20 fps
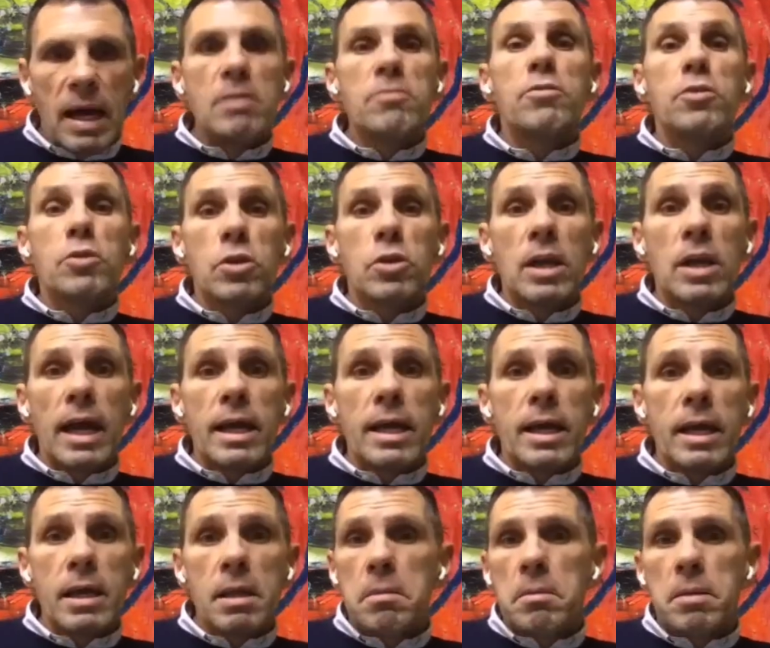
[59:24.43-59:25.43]
And if you don't
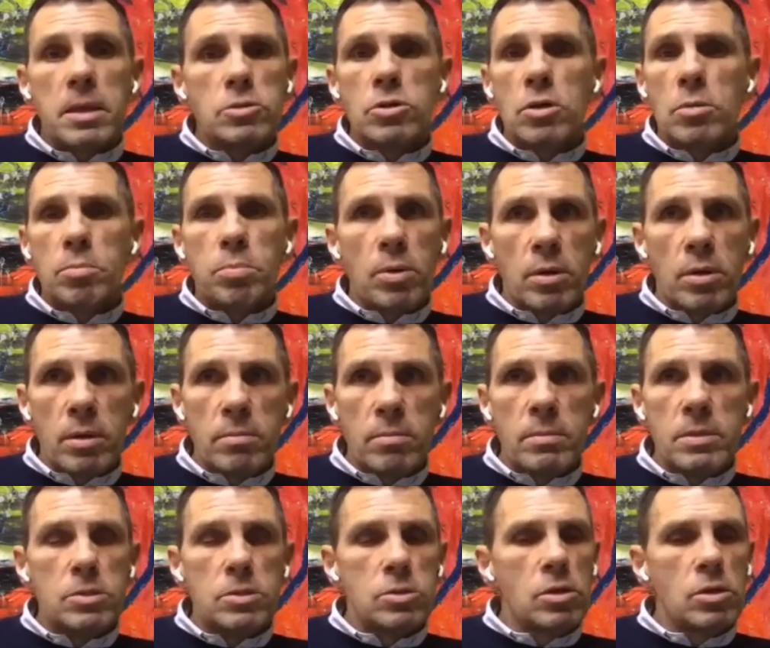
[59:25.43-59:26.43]
like it, it's your
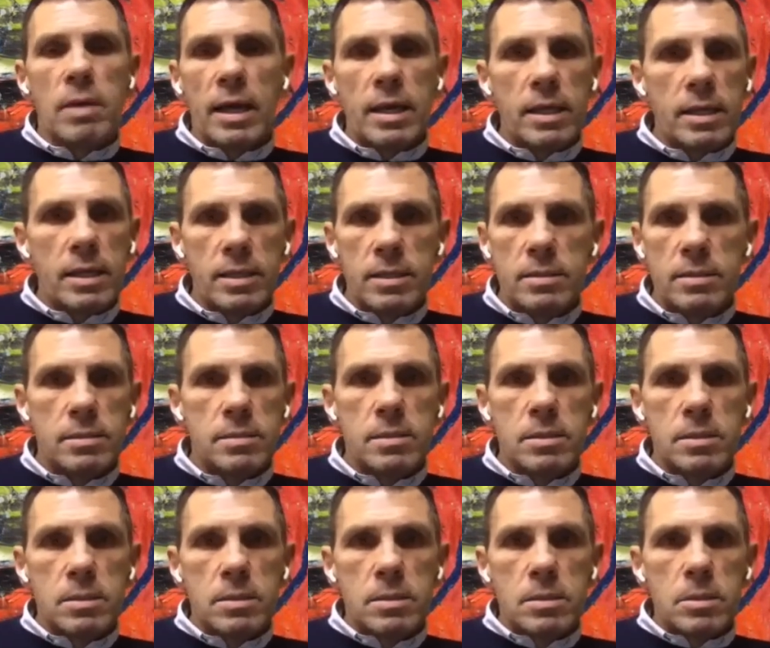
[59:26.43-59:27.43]
problem. It's not mine.
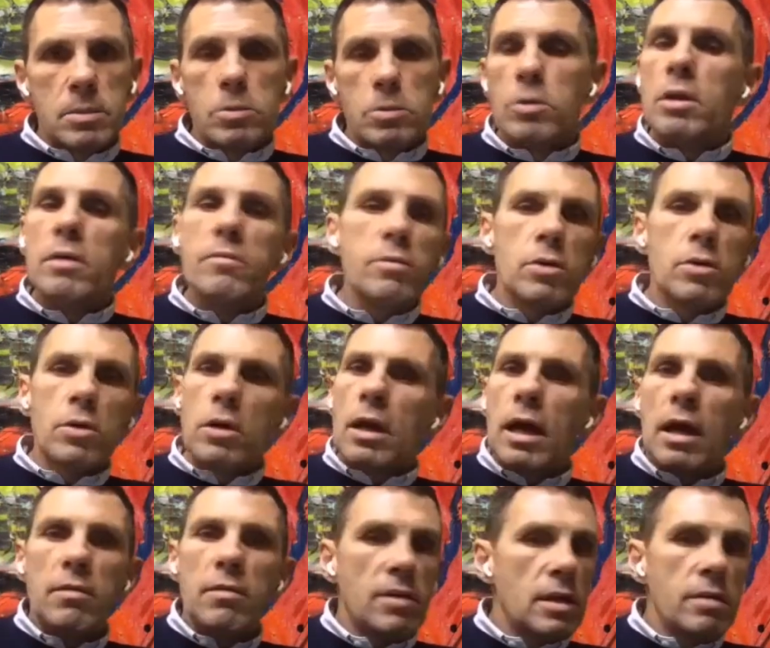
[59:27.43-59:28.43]
You live in your
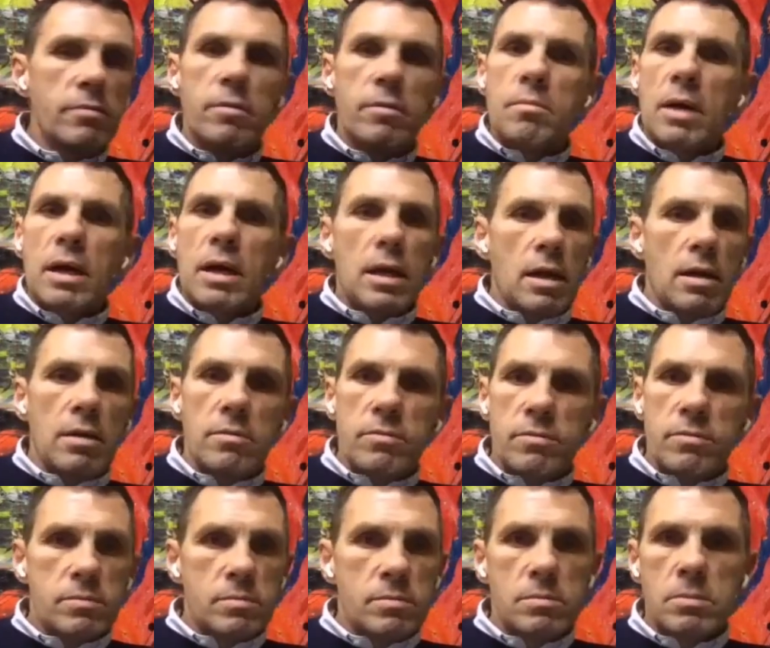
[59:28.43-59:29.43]
life, I'm living my life.
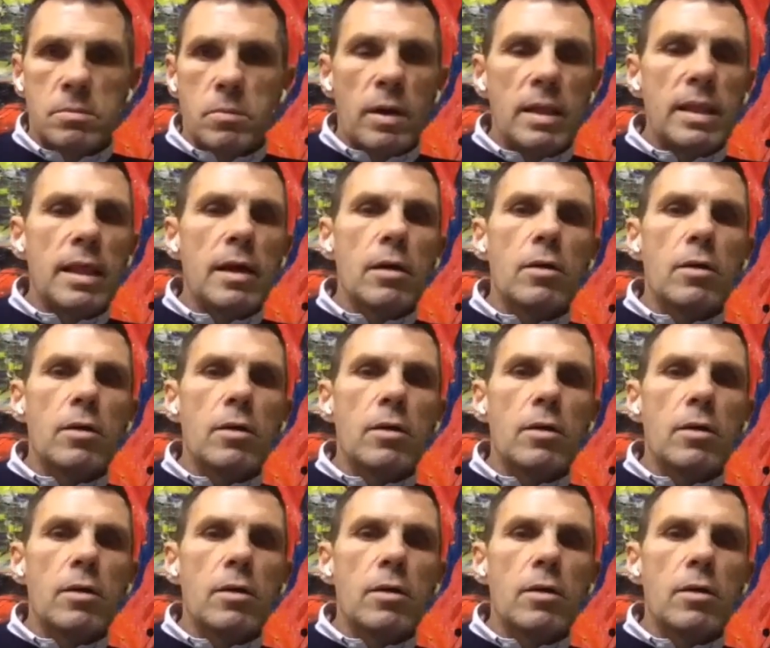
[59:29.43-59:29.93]
Yeah.